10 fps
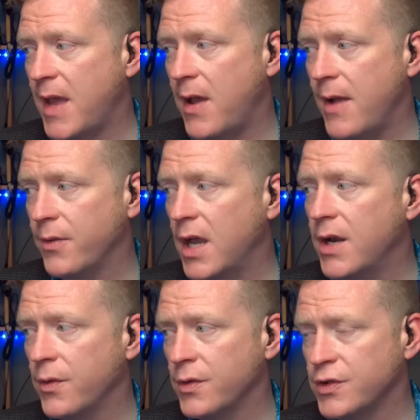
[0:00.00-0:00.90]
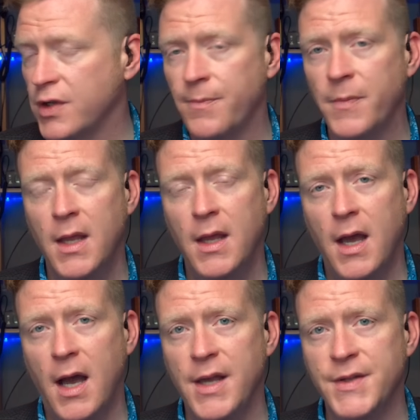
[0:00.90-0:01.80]
how gun ownership
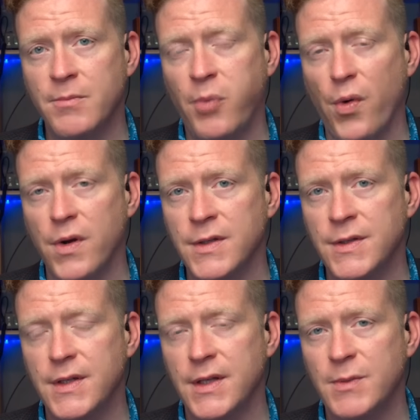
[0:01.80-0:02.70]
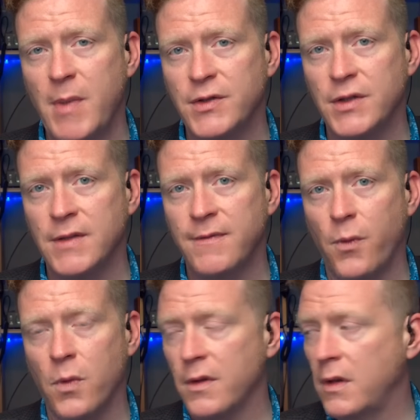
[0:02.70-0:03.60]
uh, is important, especially
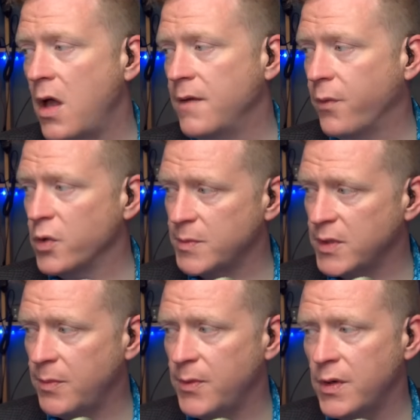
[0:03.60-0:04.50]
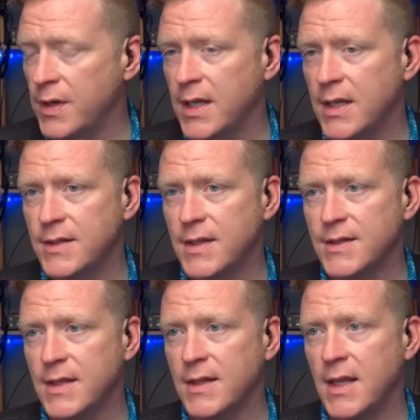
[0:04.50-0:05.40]
for the law enforcement community. And he says
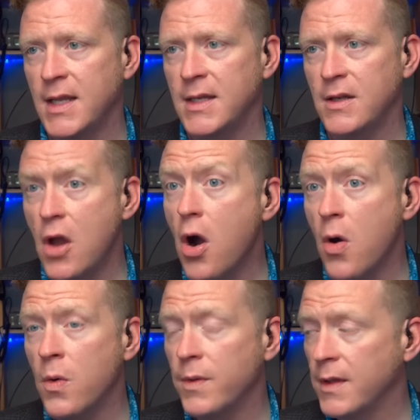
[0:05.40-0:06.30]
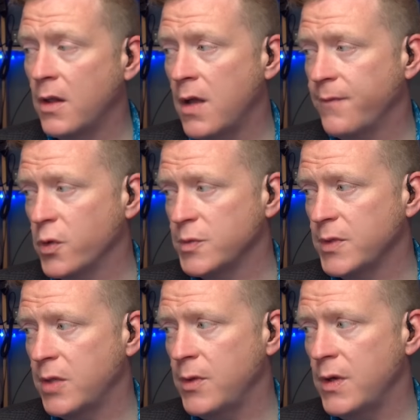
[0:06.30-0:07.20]
that they know in the law enforcement
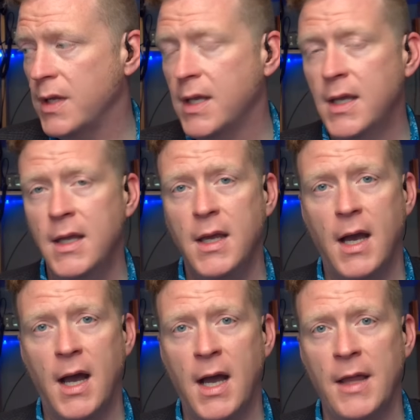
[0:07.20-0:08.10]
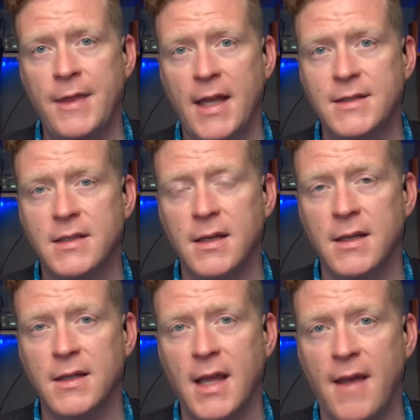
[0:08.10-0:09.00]
community uh, that uh,
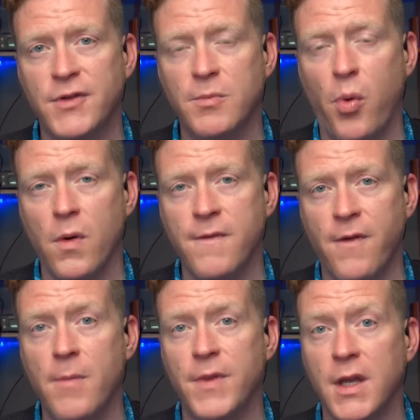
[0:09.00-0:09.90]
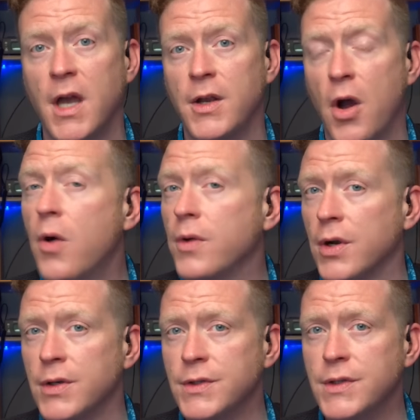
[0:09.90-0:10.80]
they have support from the gun
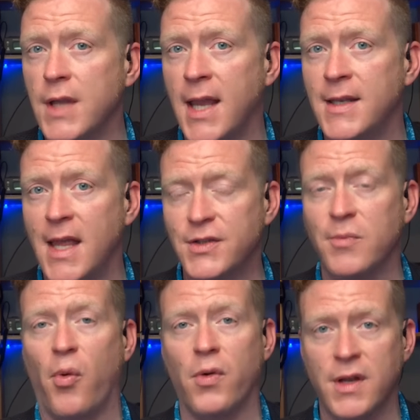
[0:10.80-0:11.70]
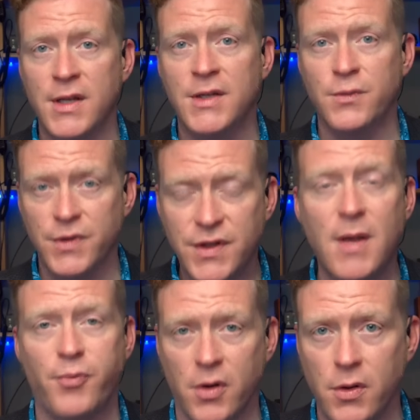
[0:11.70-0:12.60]
owners, and that support is
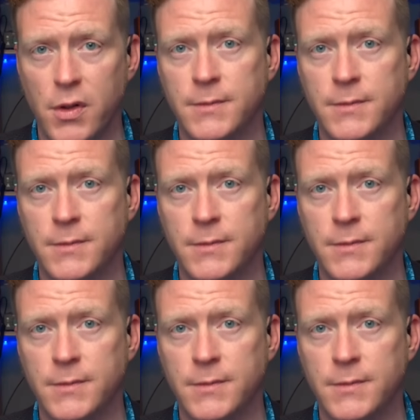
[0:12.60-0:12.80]
reciprocal.